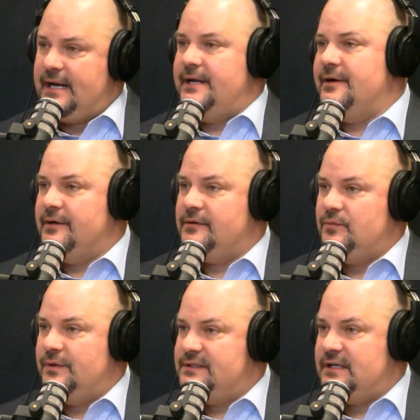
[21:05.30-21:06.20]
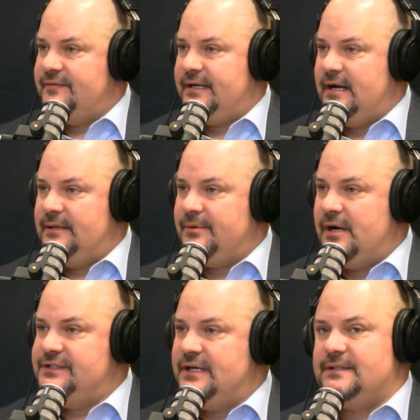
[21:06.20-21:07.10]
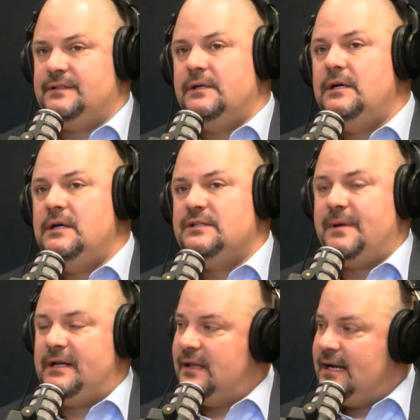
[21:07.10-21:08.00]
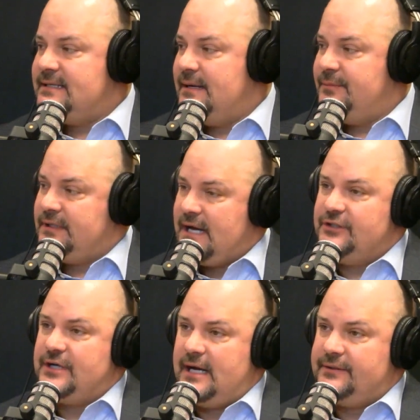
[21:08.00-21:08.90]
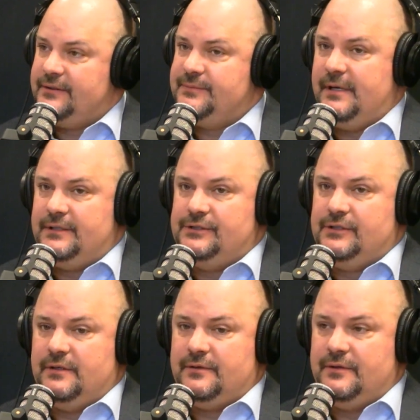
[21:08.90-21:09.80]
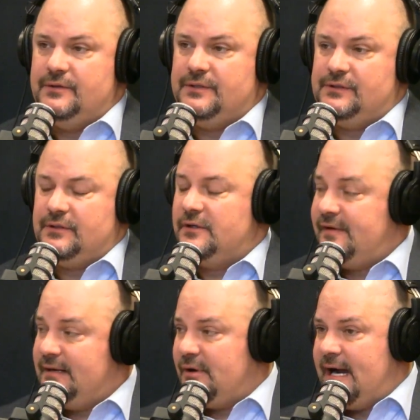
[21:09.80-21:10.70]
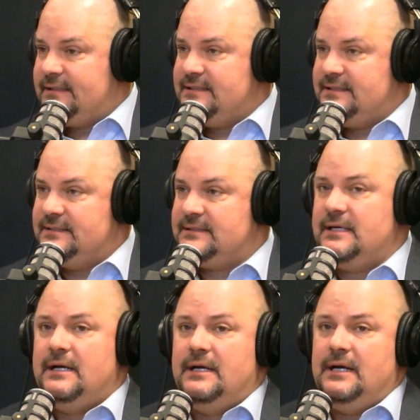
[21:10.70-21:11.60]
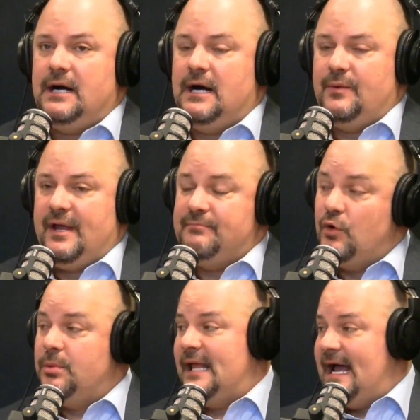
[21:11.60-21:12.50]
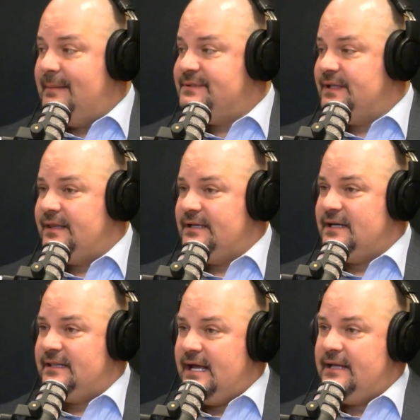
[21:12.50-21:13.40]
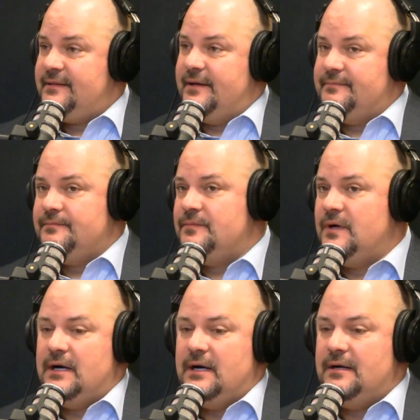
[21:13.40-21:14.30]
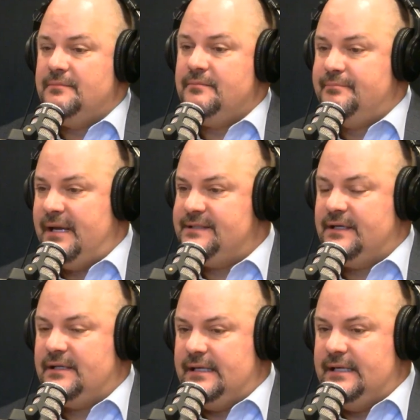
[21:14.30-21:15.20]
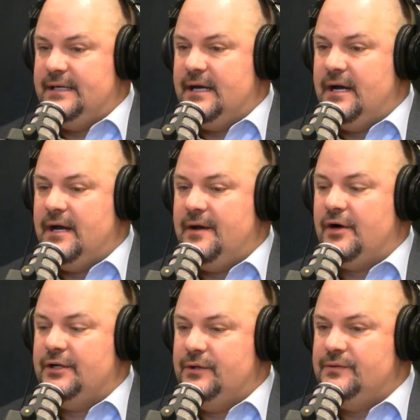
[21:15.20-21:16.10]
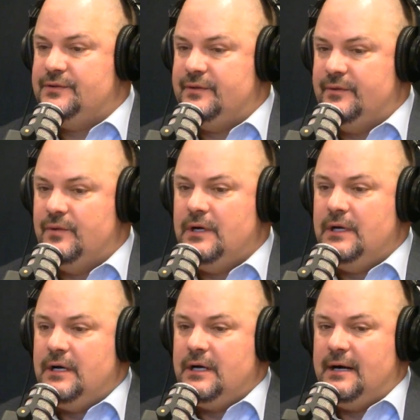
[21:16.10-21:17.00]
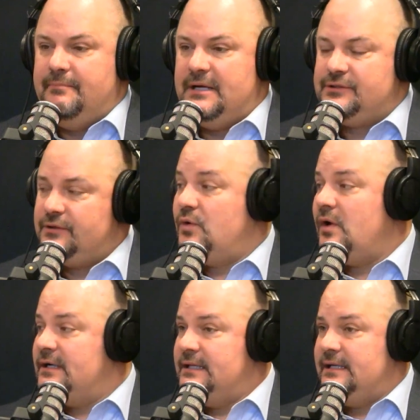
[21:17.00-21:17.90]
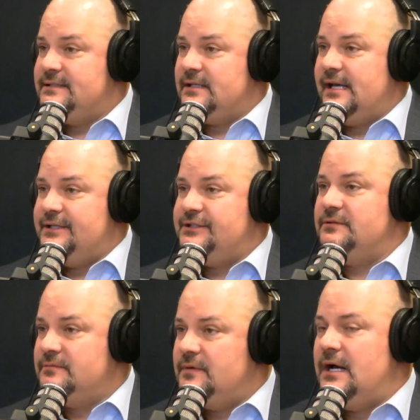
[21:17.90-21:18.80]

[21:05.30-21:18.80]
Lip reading: that here with the Suffolk County projects, spending a lot of time with the contractors, making sure that they're using certified practices. We have mobile apps and things like that basically are used to measure the quality of the installation.